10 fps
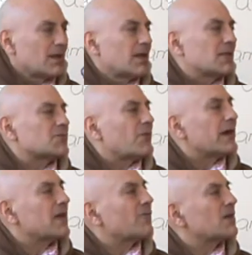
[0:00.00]
That's
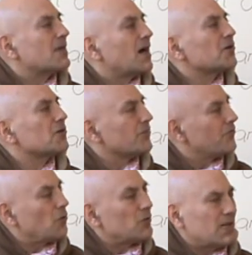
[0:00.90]
why if a younger
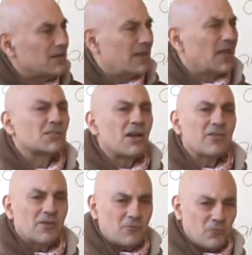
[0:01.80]
devotee takes on
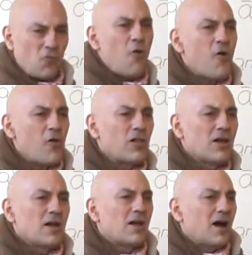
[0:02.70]
the
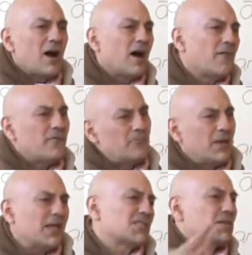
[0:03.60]
role of
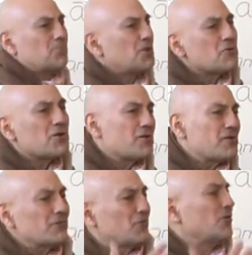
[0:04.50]
being
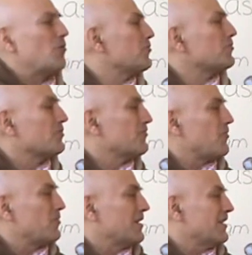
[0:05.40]
superior to an older
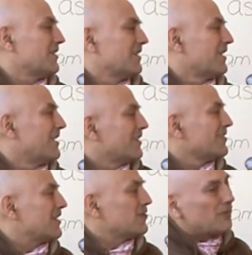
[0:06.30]
devotee,
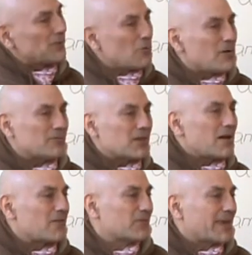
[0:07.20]
then the flow of
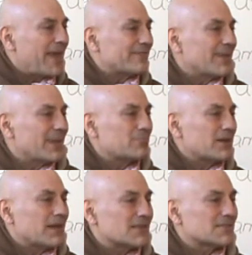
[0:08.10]
love can't take
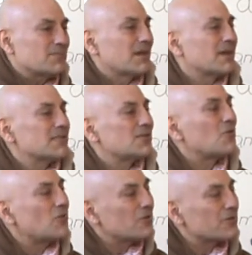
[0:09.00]
place, because an
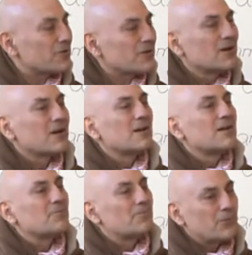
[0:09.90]
older
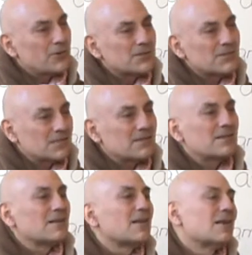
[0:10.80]

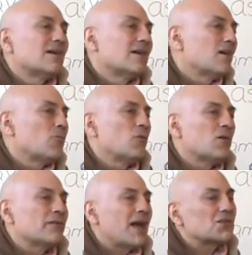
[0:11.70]
person
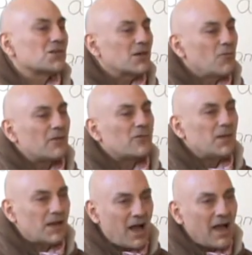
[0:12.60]
will naturally want to
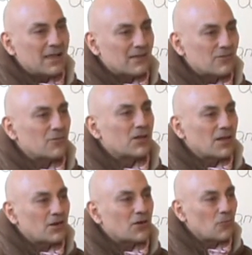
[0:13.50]
be kind to a
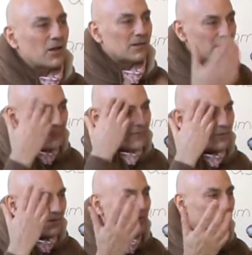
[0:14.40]
younger one if they're a
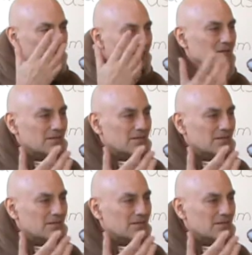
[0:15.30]
little bit,